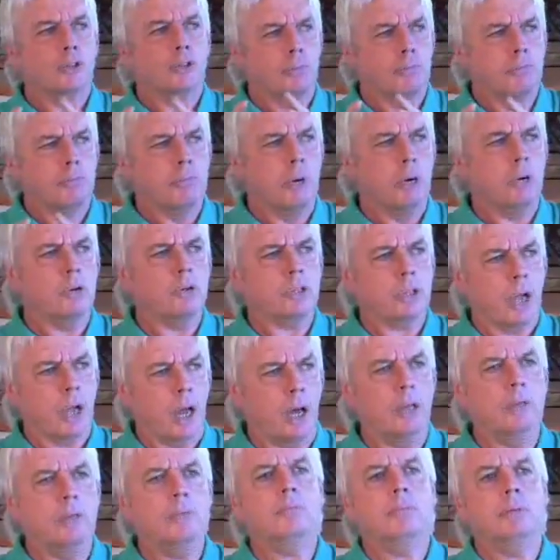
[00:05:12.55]
the most
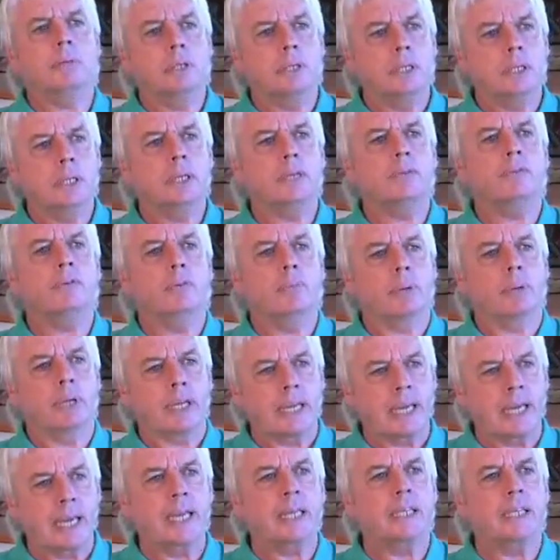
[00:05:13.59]

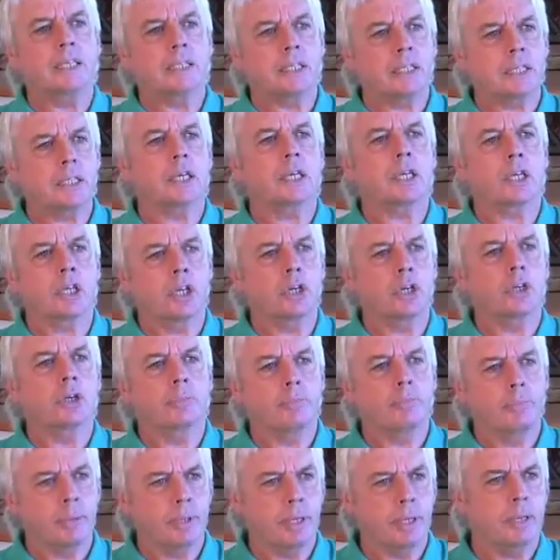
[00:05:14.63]
unbelievably
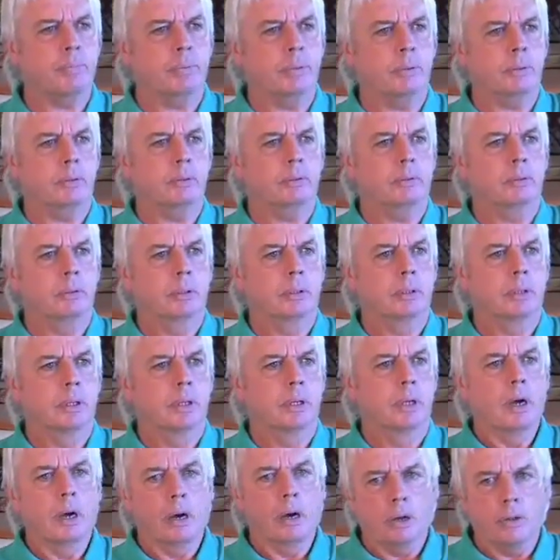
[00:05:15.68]
insecure people
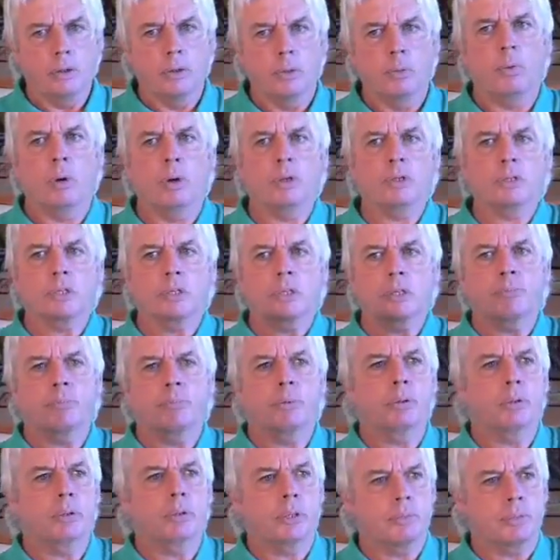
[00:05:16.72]
are the ones
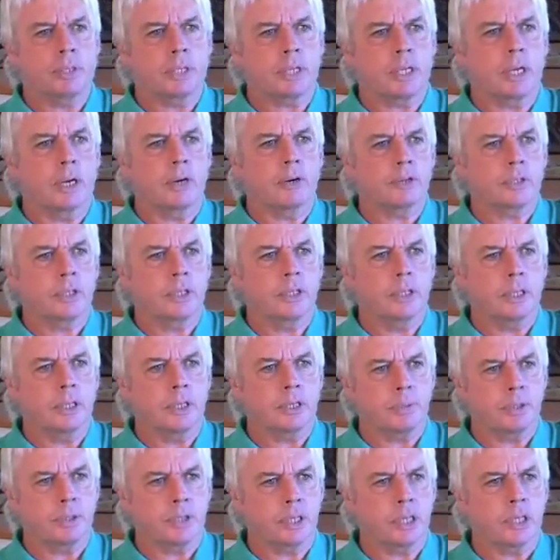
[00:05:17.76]
that put themselves in
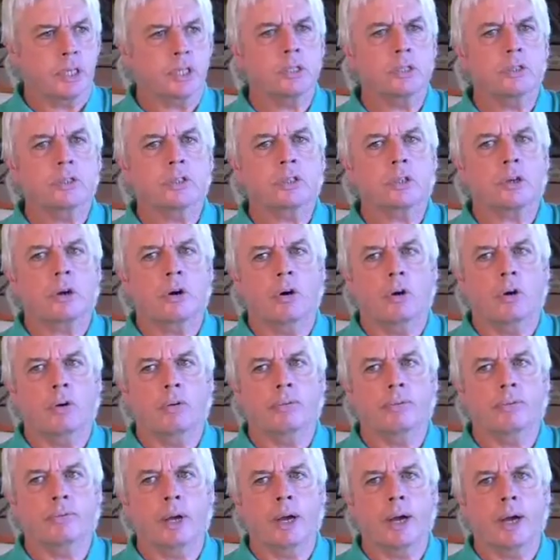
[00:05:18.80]
these positions
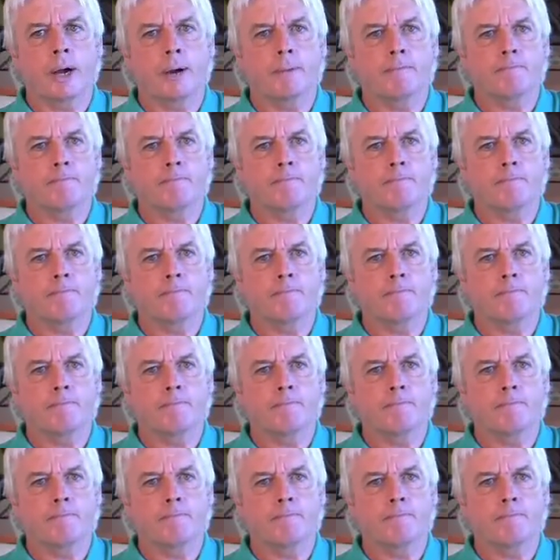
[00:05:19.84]
of